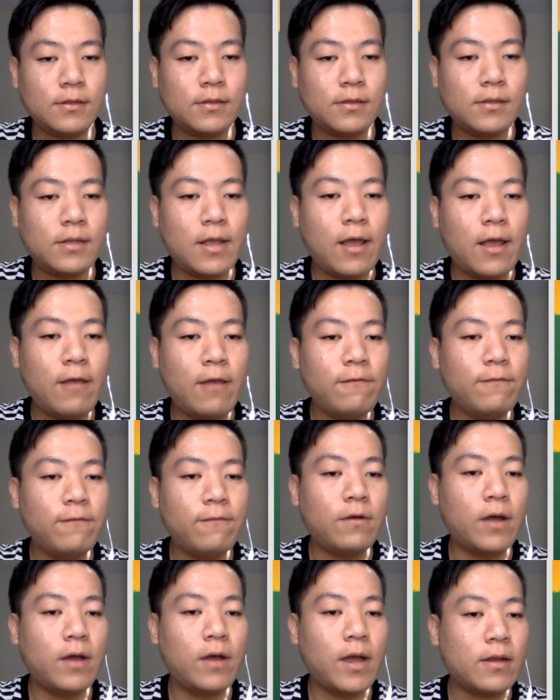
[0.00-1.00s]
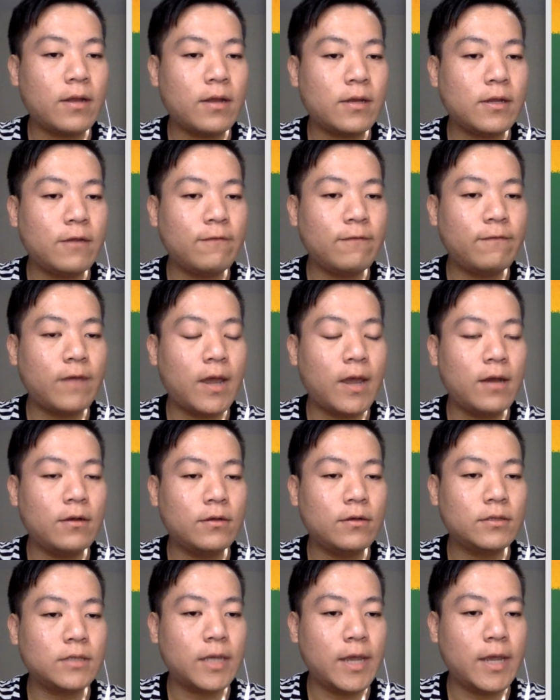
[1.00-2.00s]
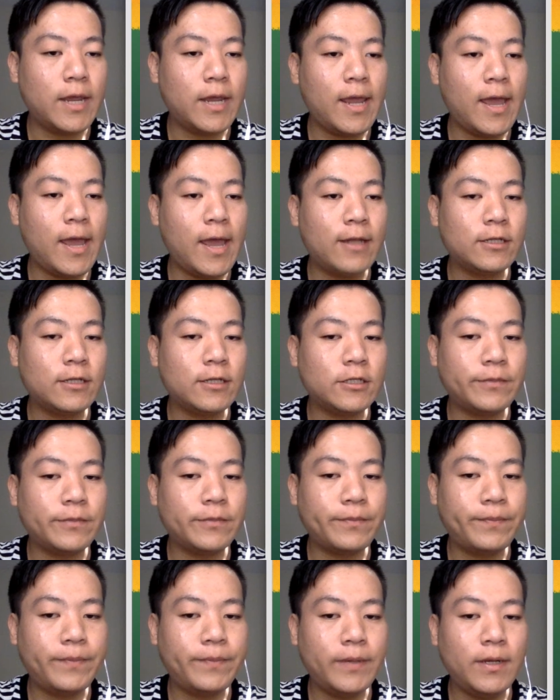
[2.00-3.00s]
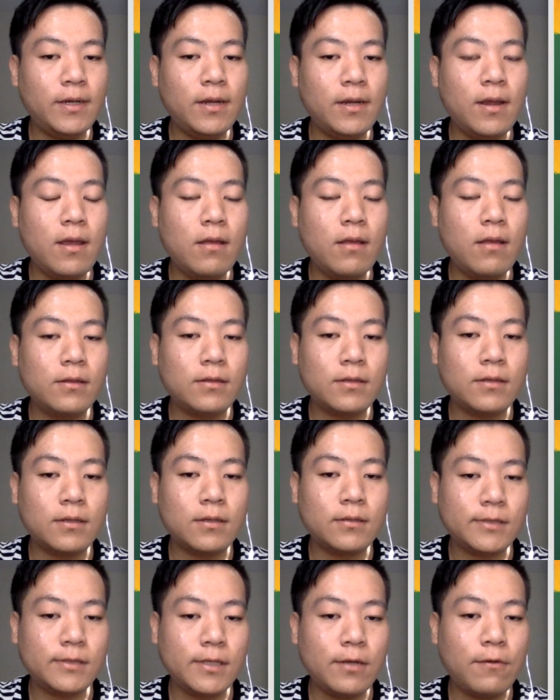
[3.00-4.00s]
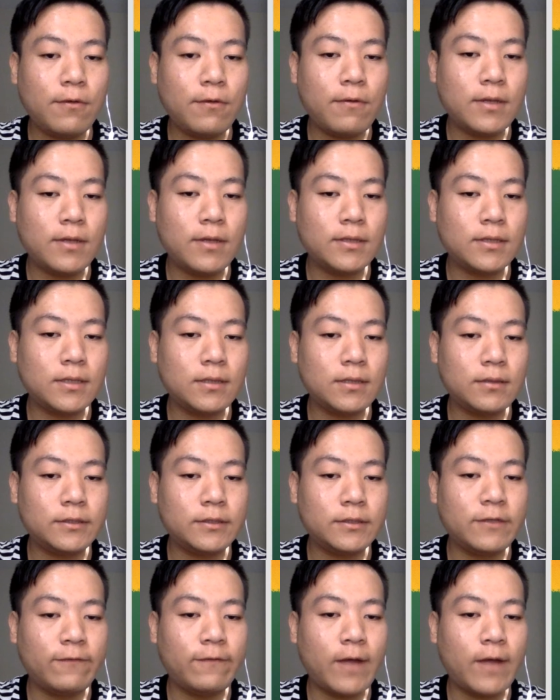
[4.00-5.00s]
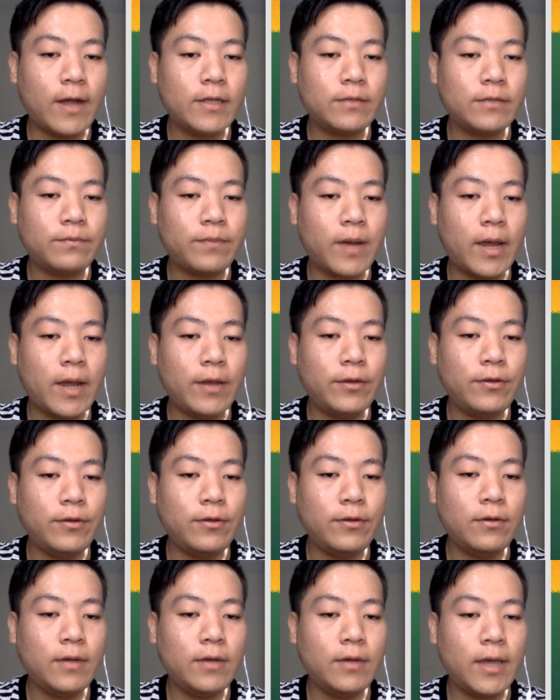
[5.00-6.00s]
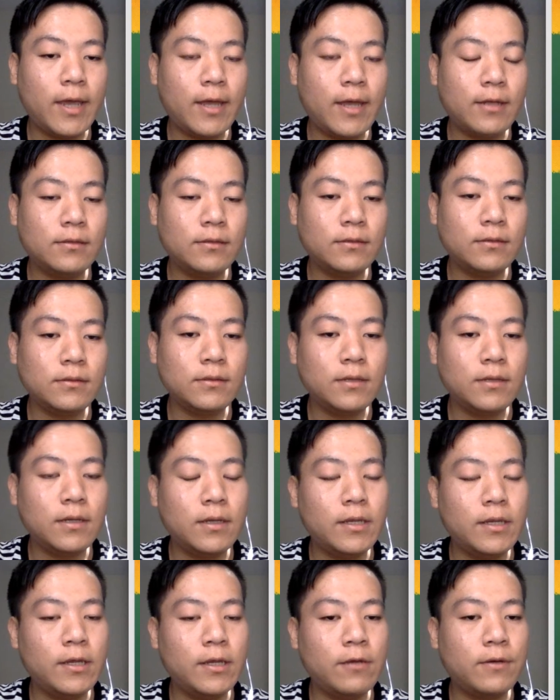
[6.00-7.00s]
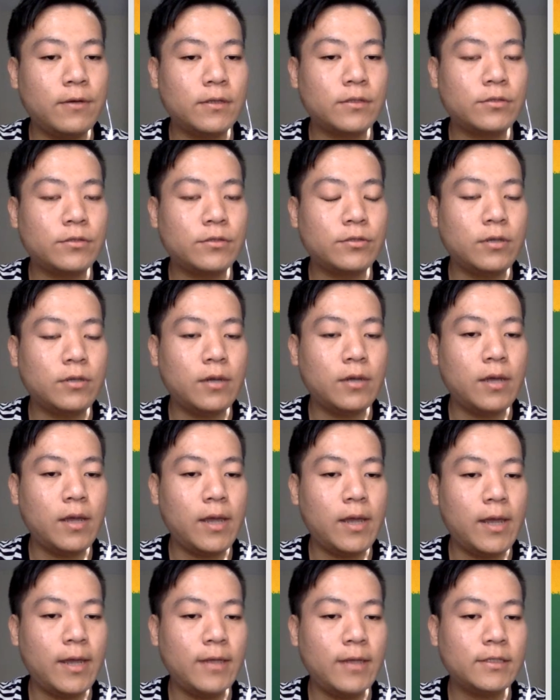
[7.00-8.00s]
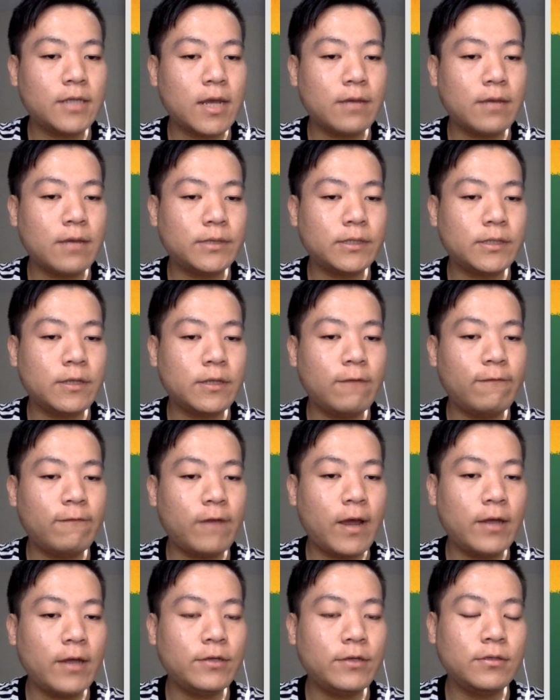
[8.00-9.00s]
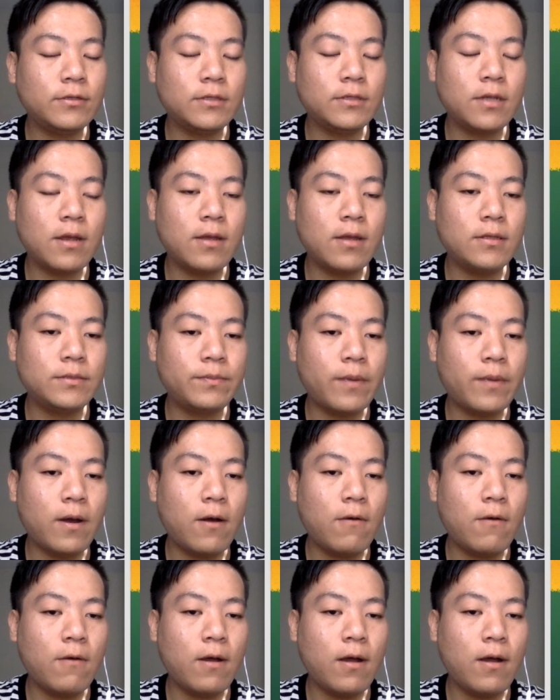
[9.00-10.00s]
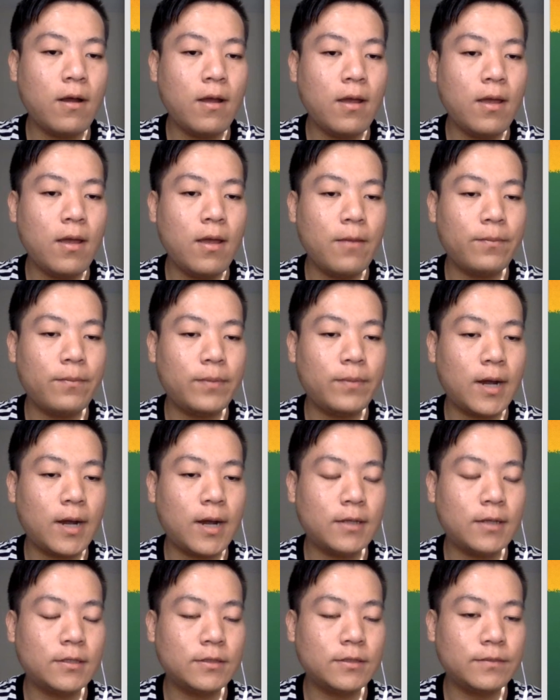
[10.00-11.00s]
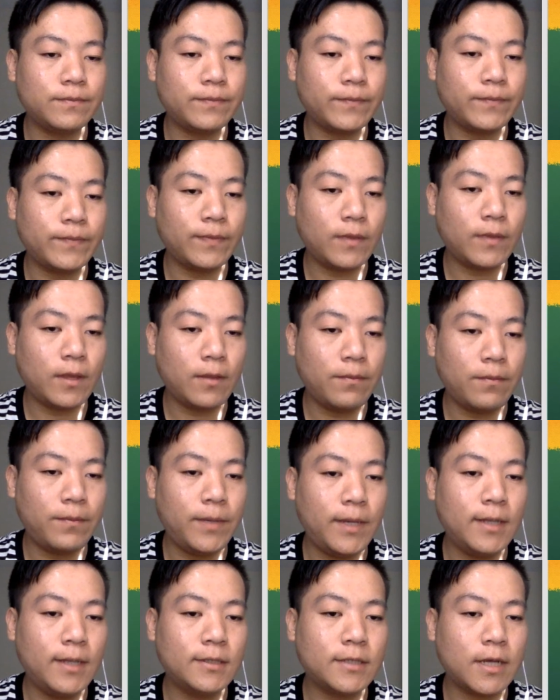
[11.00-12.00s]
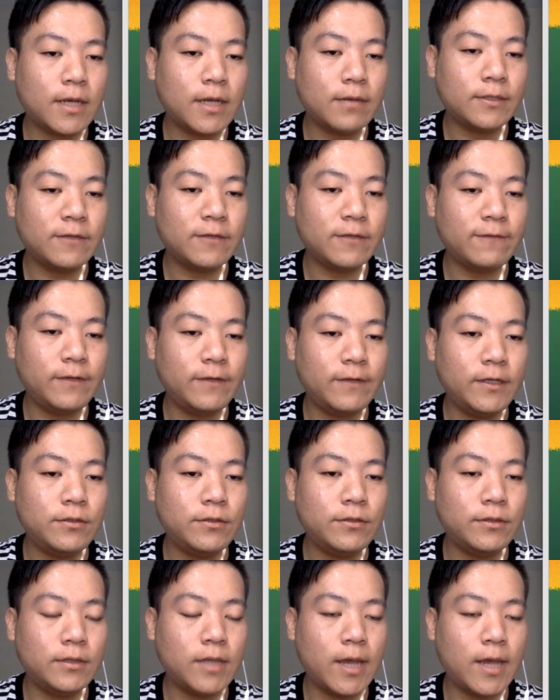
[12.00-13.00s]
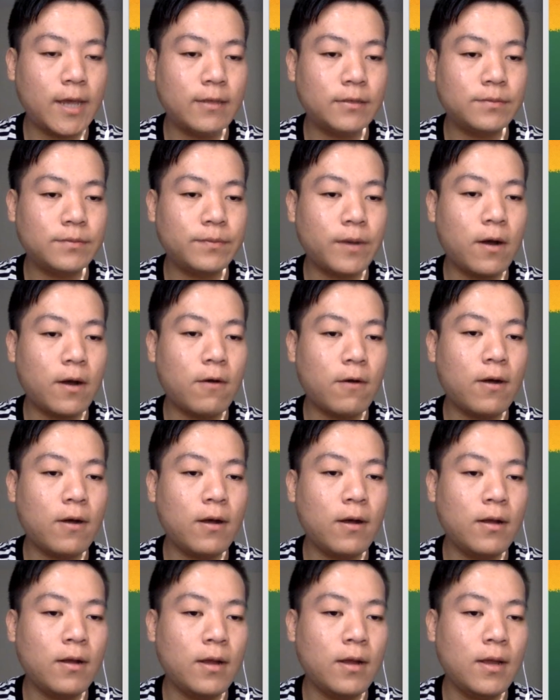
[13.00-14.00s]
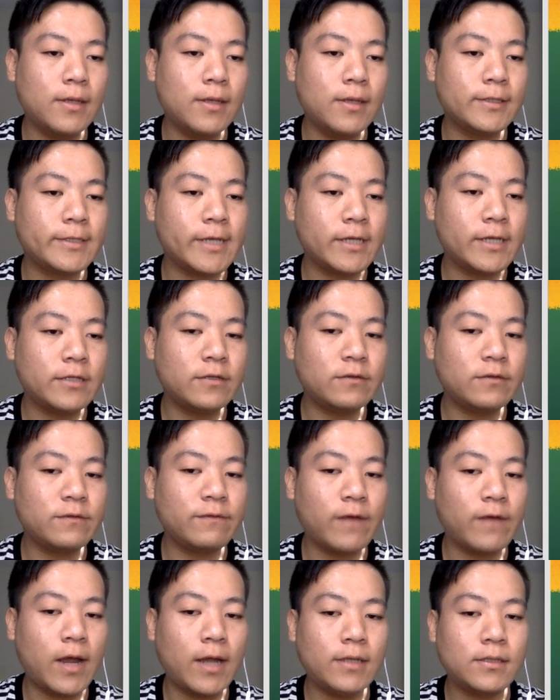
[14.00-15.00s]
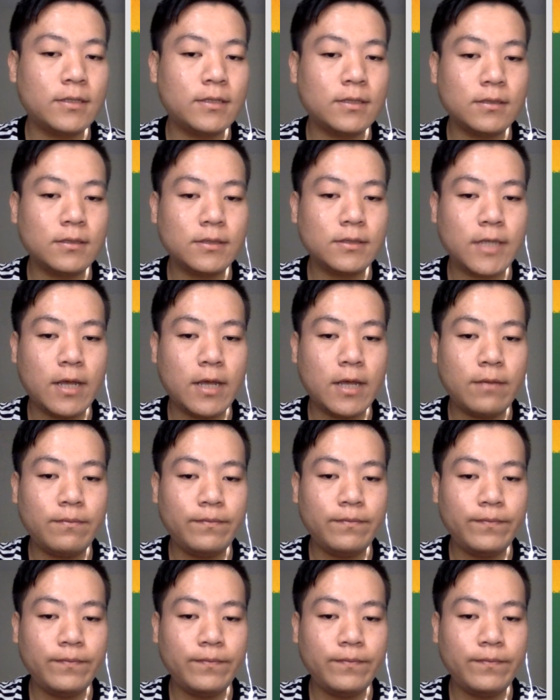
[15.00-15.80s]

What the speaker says: Then, for any values a and b, the sequence defined by un equals to a times phi to the nth power plus b times phi to the nth power satisfy the same